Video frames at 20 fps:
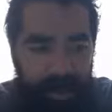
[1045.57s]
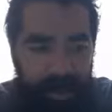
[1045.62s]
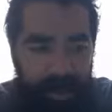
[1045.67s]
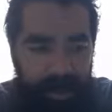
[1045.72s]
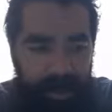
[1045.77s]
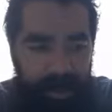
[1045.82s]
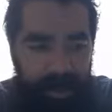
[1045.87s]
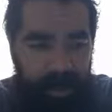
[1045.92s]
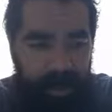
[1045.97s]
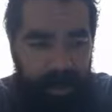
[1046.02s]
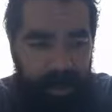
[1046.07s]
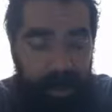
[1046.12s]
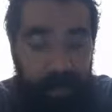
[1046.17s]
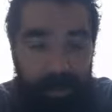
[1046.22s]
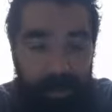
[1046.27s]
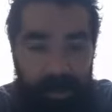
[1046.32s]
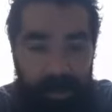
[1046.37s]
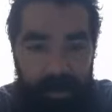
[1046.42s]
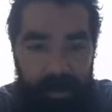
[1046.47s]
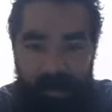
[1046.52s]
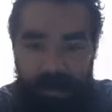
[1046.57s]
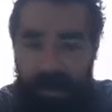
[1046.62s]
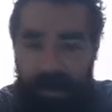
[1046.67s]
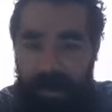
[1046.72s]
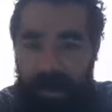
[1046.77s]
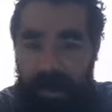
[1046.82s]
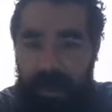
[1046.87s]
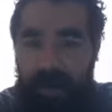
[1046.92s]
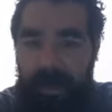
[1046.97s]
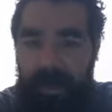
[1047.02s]
They're the my
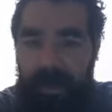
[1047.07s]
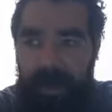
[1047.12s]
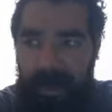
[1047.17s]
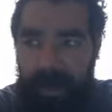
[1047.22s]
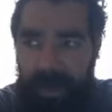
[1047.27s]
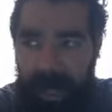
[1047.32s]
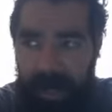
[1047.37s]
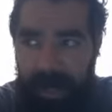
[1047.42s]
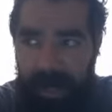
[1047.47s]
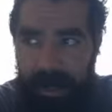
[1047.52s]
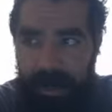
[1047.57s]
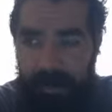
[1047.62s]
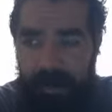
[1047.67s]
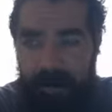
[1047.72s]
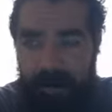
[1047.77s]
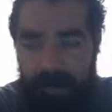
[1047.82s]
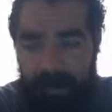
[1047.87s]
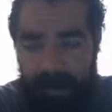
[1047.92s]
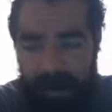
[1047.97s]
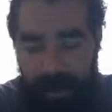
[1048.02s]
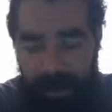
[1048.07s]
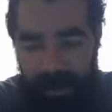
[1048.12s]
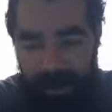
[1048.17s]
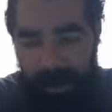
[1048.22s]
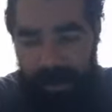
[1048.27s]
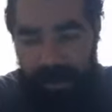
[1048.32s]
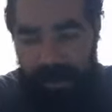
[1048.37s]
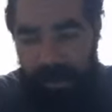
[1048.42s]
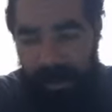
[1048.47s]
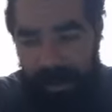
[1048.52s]
bro looked that up. They were
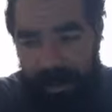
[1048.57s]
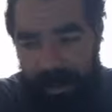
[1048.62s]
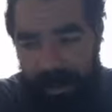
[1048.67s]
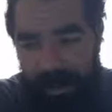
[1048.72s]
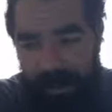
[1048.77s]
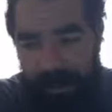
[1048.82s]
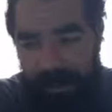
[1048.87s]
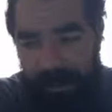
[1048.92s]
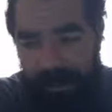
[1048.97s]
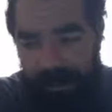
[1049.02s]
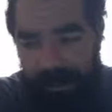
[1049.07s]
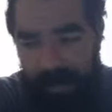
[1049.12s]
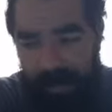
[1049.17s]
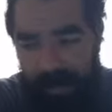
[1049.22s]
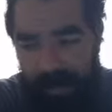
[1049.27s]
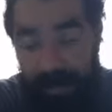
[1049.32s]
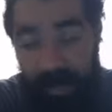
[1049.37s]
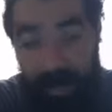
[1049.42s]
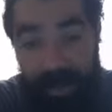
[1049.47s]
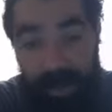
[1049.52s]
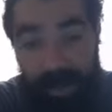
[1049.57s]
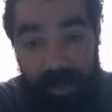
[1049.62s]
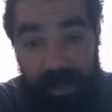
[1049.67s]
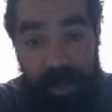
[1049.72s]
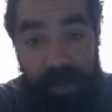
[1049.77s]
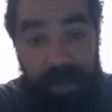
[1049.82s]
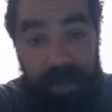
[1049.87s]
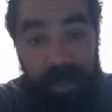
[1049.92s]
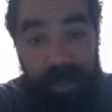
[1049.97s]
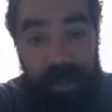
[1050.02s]
the fucking church
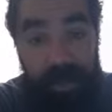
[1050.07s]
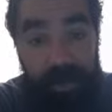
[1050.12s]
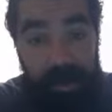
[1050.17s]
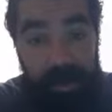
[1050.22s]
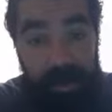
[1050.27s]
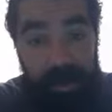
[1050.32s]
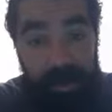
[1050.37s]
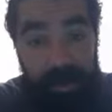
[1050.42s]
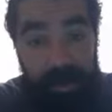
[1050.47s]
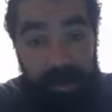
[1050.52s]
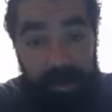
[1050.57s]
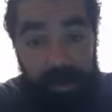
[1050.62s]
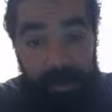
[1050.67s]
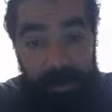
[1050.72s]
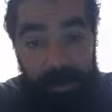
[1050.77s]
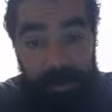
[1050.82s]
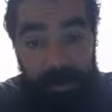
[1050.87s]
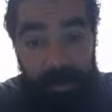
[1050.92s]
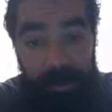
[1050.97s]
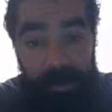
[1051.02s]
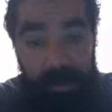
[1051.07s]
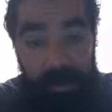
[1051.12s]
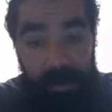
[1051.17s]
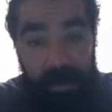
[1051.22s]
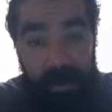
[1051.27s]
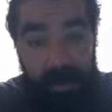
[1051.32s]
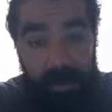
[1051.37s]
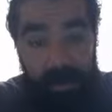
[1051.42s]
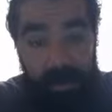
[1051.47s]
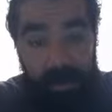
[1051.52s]
grounds keepers. So
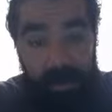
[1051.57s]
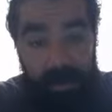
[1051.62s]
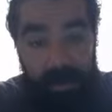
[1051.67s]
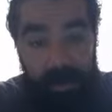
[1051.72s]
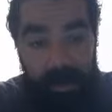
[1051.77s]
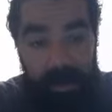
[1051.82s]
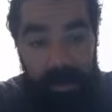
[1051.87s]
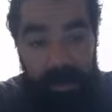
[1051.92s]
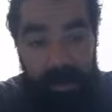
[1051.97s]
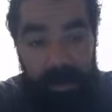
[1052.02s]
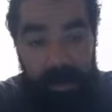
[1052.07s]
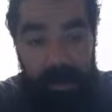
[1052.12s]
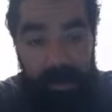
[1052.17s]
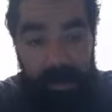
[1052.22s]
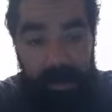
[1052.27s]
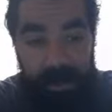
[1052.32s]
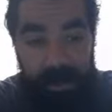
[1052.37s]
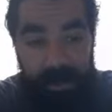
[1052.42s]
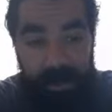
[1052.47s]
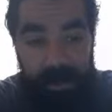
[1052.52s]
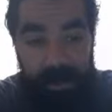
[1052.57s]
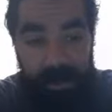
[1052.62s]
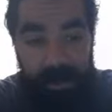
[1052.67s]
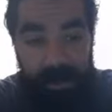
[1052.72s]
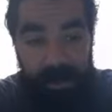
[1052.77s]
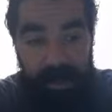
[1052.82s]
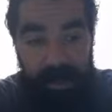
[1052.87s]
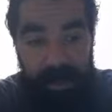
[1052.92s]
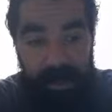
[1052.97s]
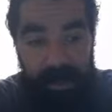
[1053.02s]
spiritual people on
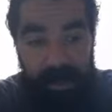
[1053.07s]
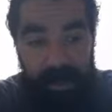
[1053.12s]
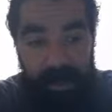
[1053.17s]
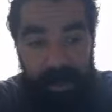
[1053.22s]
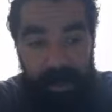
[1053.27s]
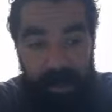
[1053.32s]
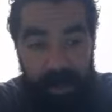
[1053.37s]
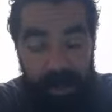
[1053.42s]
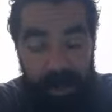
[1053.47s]
both sides